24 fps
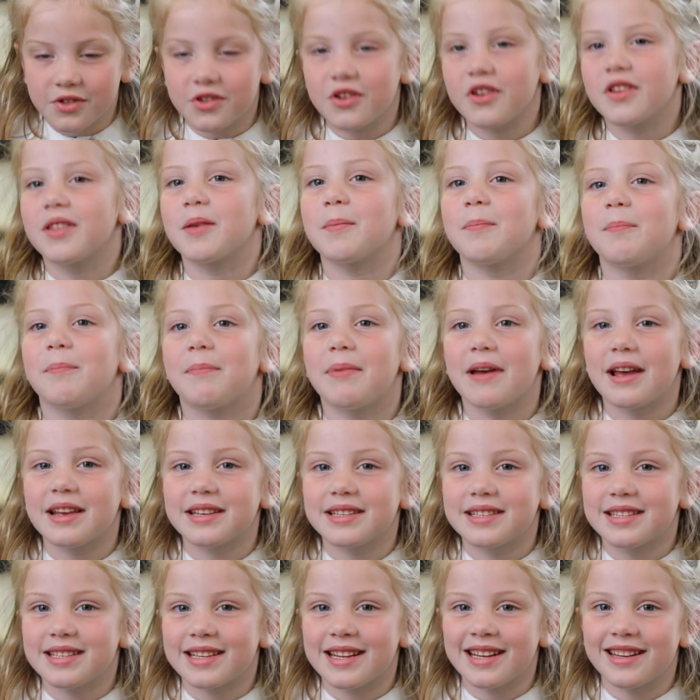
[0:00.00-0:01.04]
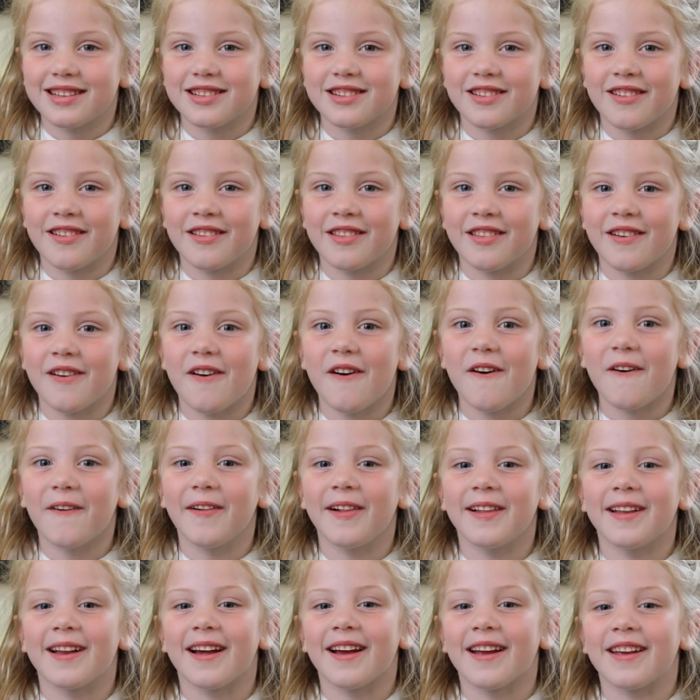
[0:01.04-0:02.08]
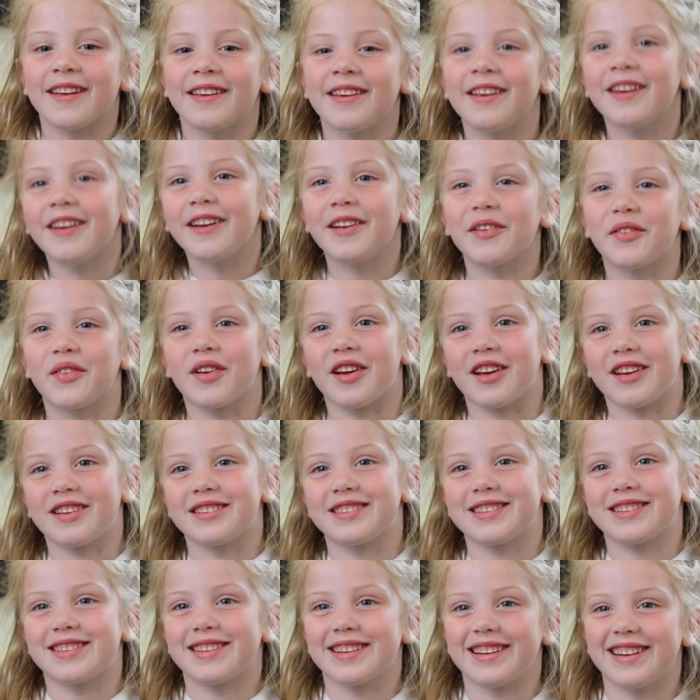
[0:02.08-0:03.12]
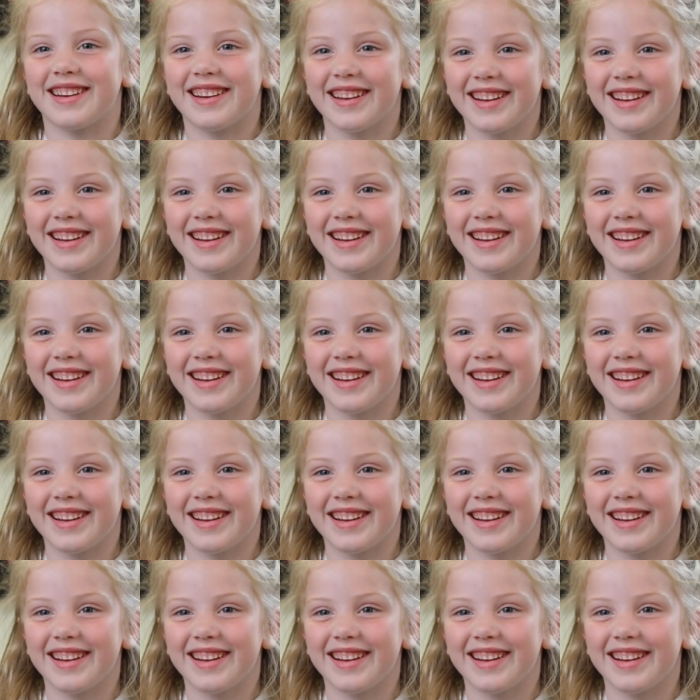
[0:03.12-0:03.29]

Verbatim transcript: You're the best teacher in the whole entire universe.